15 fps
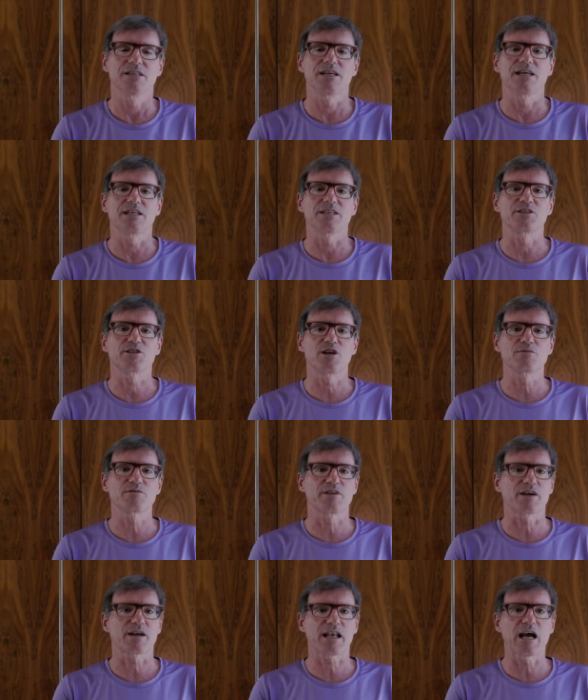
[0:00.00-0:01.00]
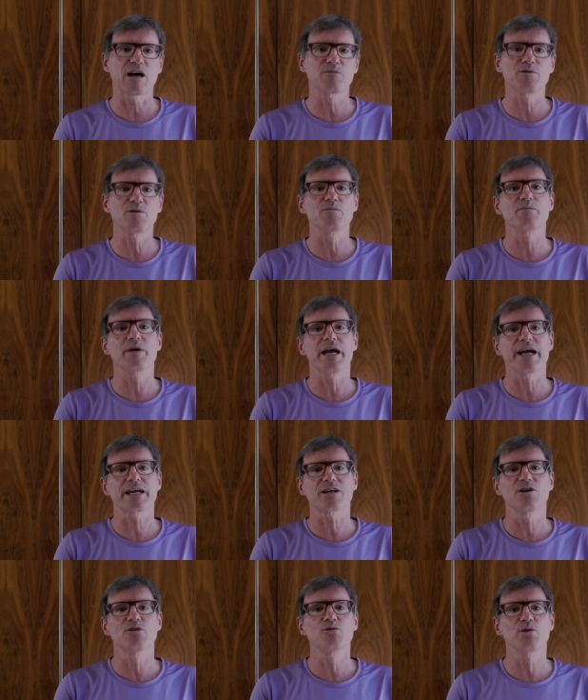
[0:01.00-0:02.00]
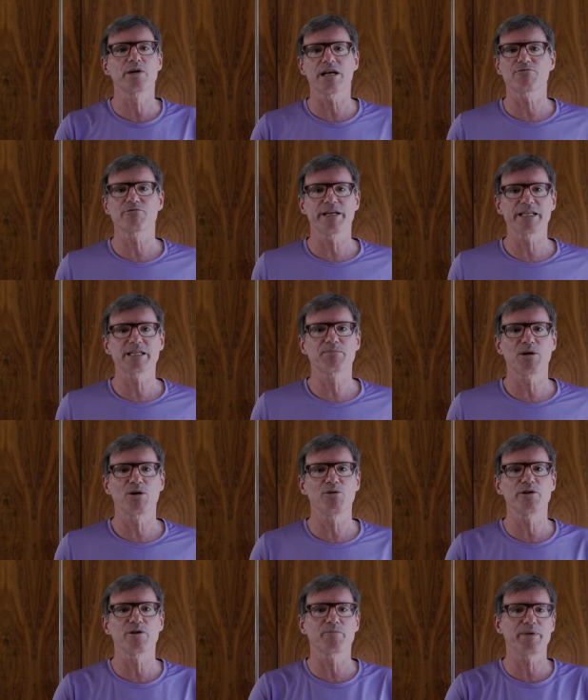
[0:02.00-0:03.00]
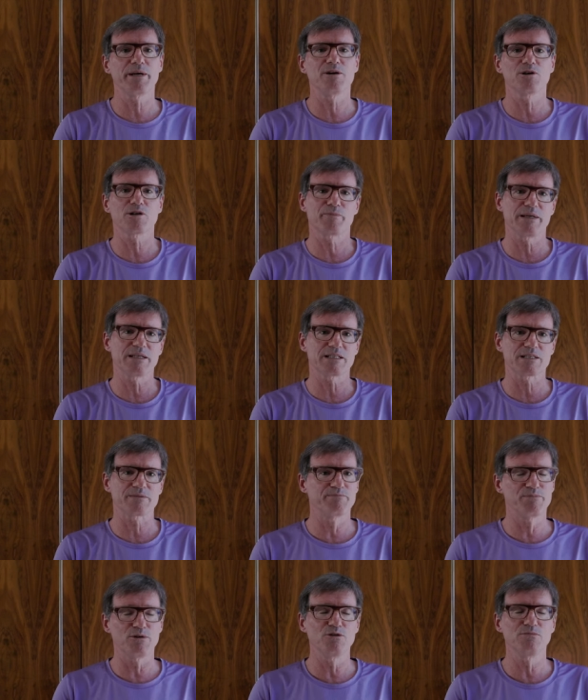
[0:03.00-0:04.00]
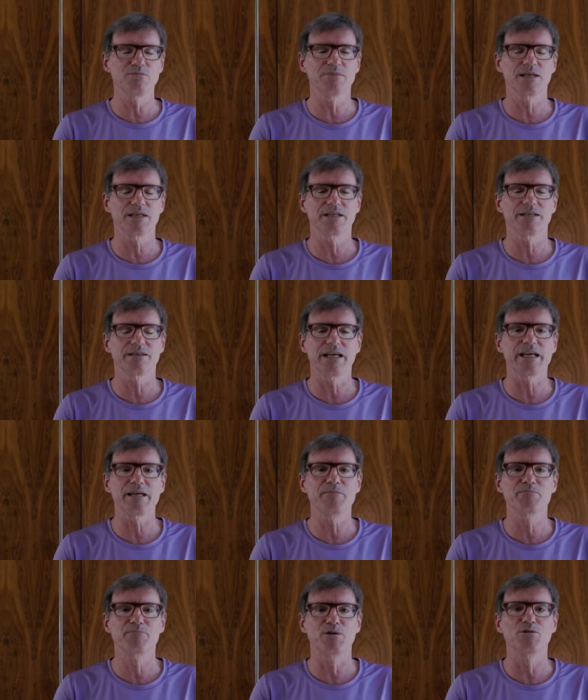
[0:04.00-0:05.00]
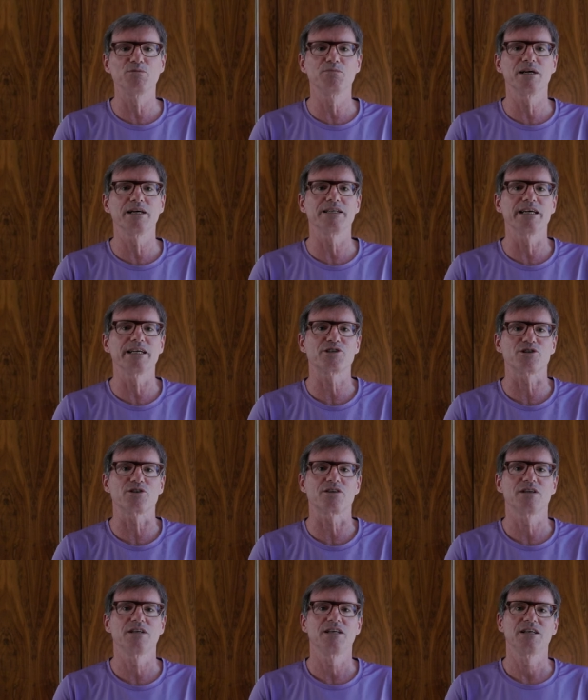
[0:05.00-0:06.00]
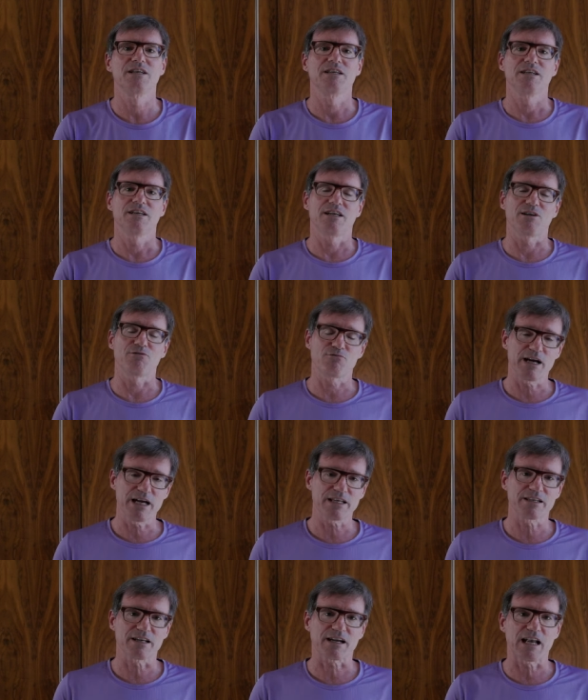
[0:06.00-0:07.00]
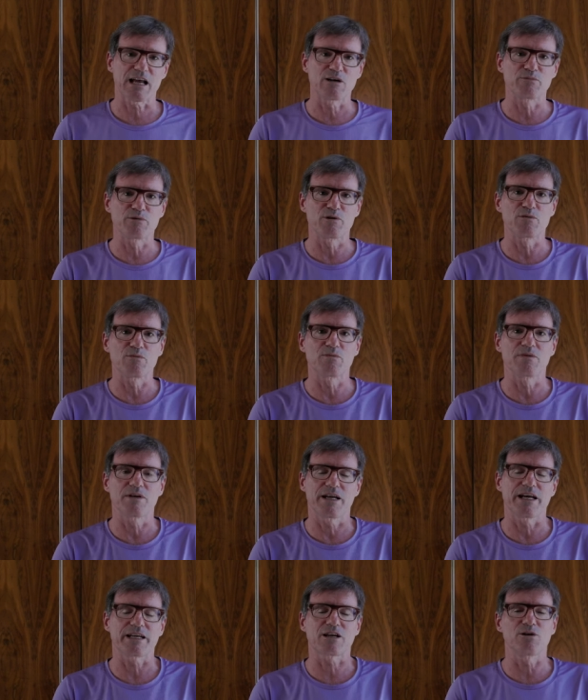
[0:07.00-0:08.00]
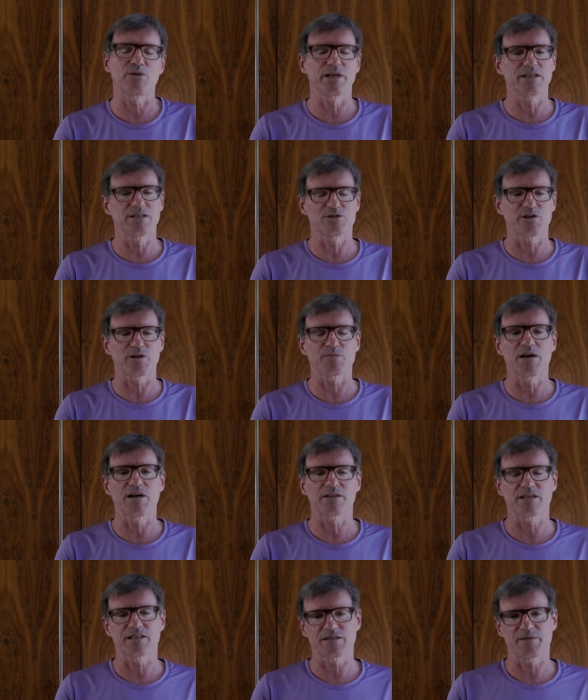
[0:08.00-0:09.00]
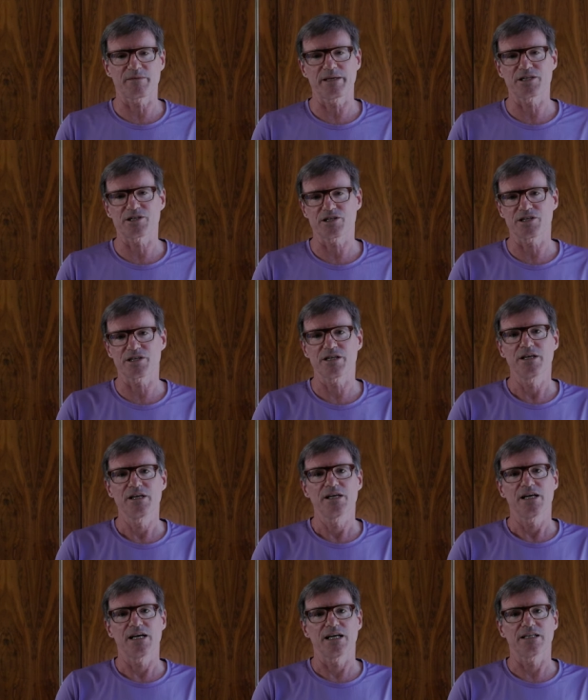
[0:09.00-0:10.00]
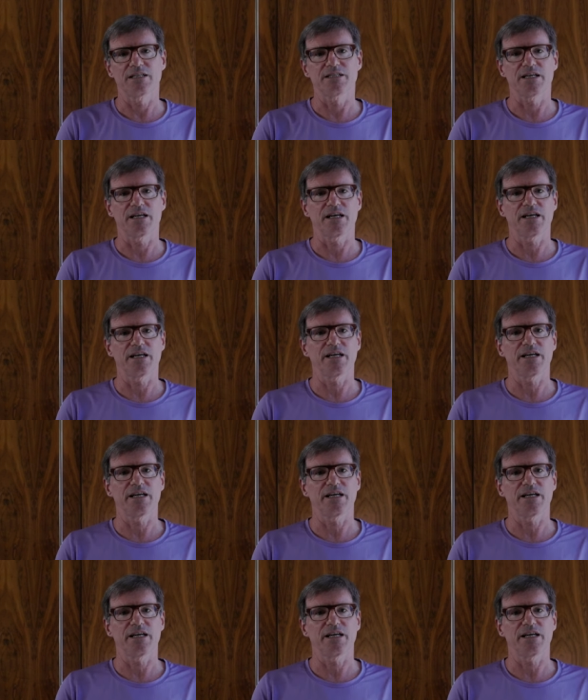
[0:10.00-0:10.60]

And in terms of their Cloudboom Echo, get ready to blow your PR to pieces, boom by name, boom by nature. I ran the Cloudboom Echo in the Zurich Marathon, as I mentioned, and